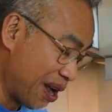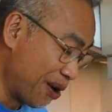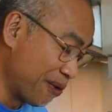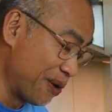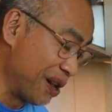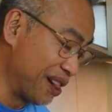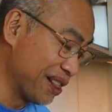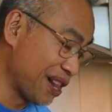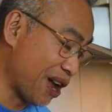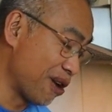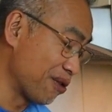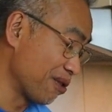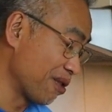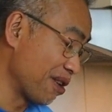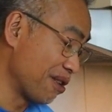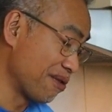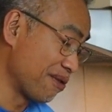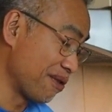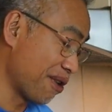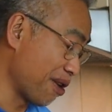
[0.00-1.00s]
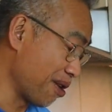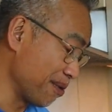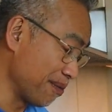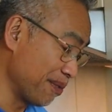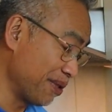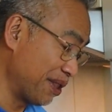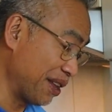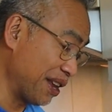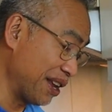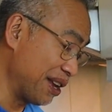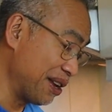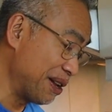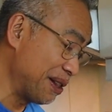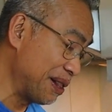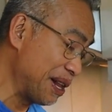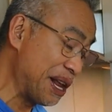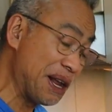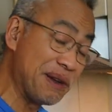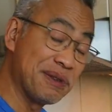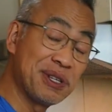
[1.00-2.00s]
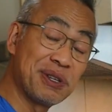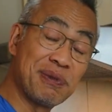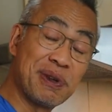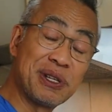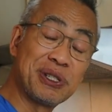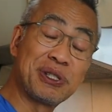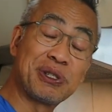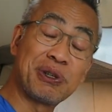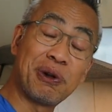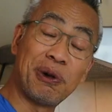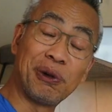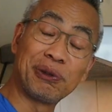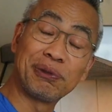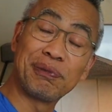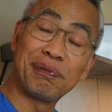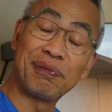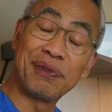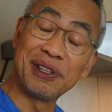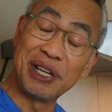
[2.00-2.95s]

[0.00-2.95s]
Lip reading: We'll now rub the leaves with salt.